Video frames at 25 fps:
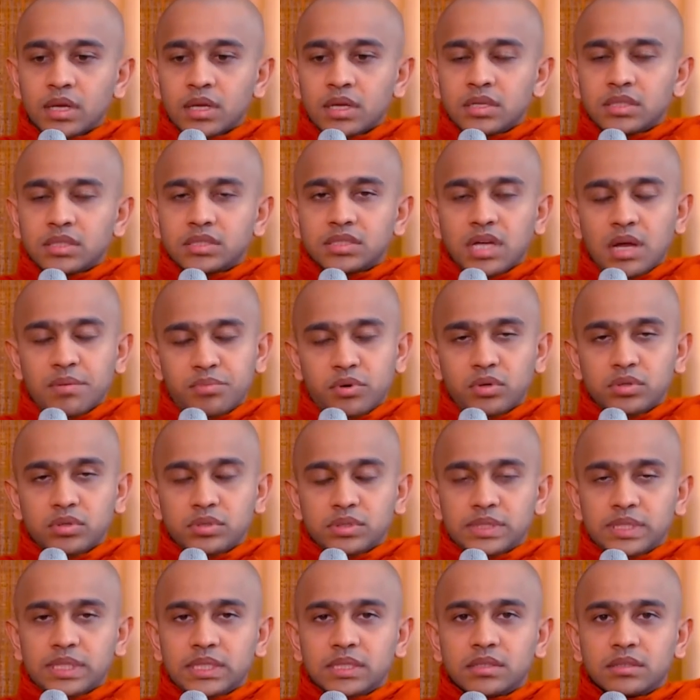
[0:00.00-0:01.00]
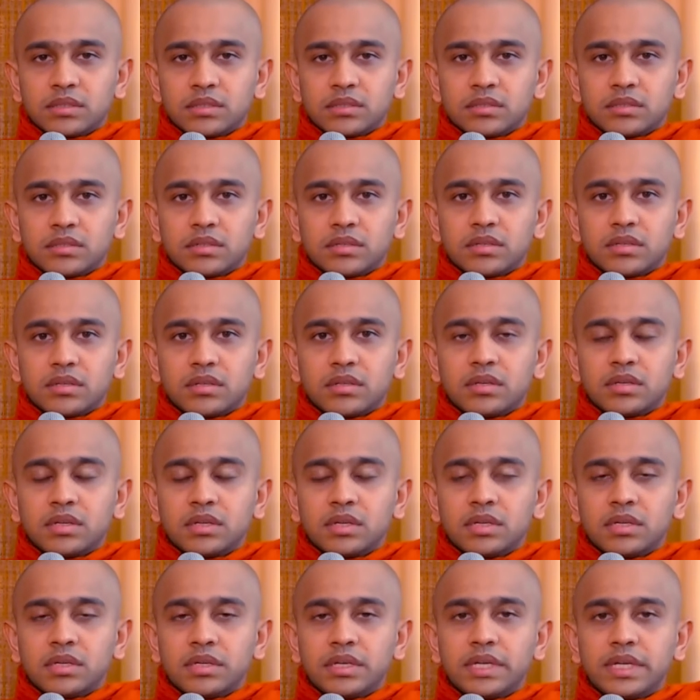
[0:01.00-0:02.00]
supporting
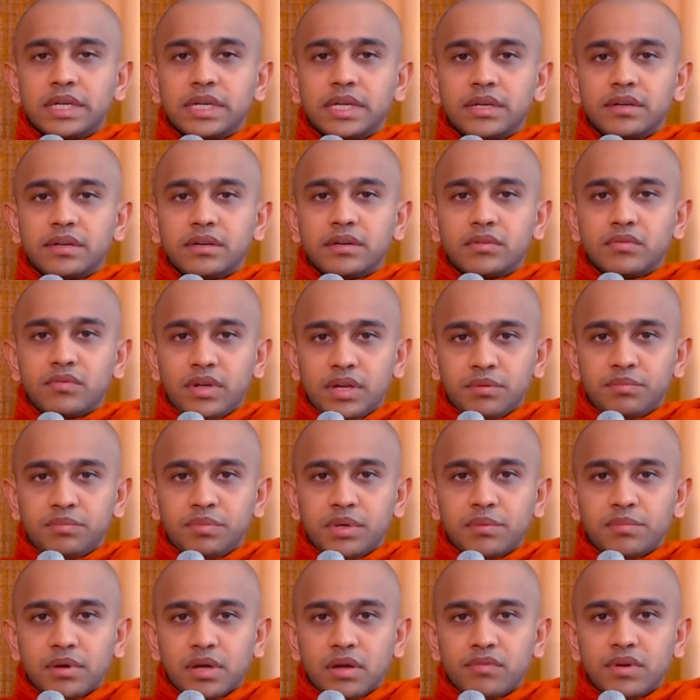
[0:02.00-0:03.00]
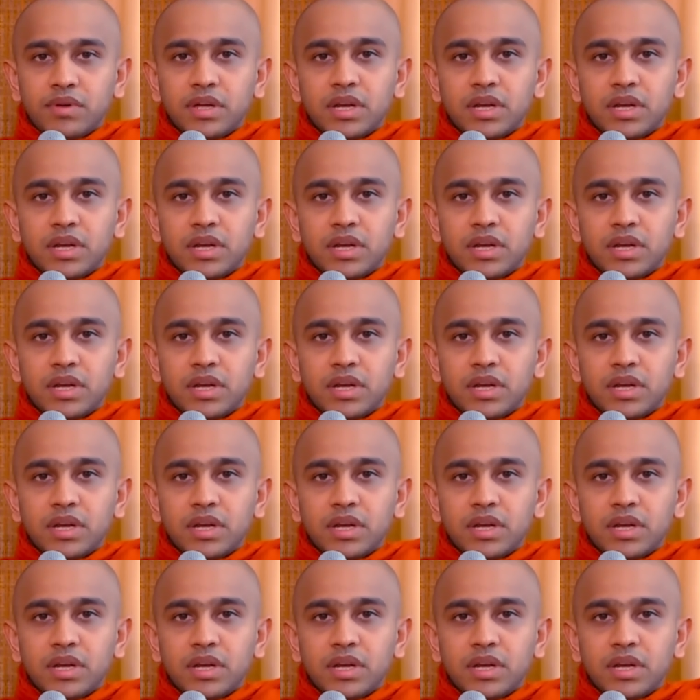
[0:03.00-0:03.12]
when